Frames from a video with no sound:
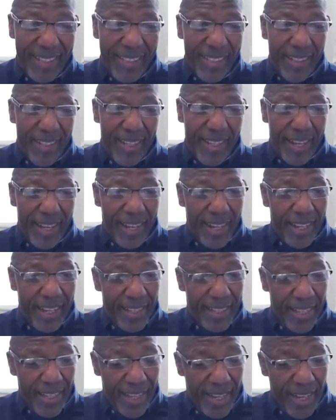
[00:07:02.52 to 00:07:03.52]
and
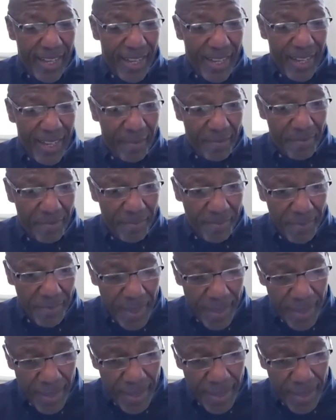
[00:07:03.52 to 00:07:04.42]
uh, um,